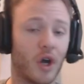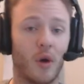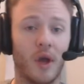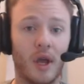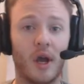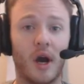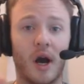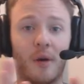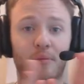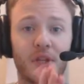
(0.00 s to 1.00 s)
So
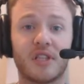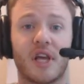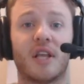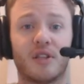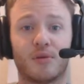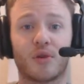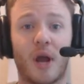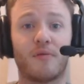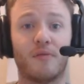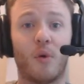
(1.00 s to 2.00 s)
please like and
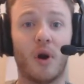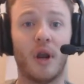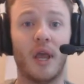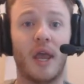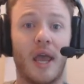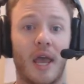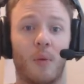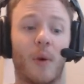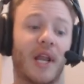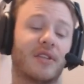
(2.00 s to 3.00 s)
subscribe for more,
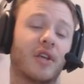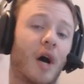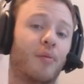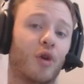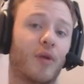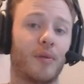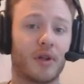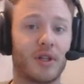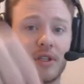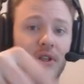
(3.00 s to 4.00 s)
and when it's up, you'll be able
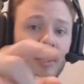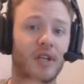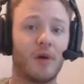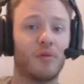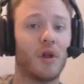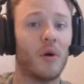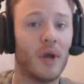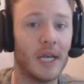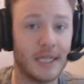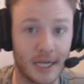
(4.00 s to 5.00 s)
to click the link down below
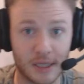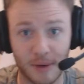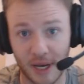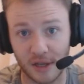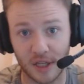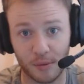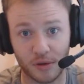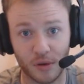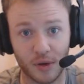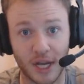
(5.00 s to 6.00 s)
to get to my next
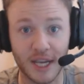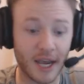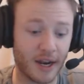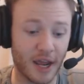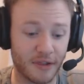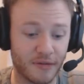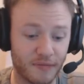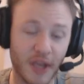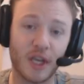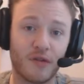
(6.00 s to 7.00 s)
episode. Again, I
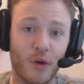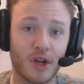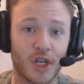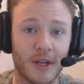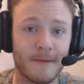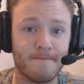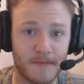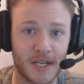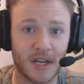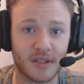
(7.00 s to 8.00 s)
thank you for watching.
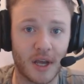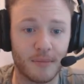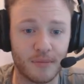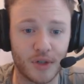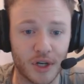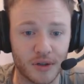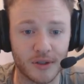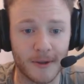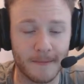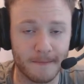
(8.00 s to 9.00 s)
See you next time.
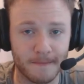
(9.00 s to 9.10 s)
Cheers.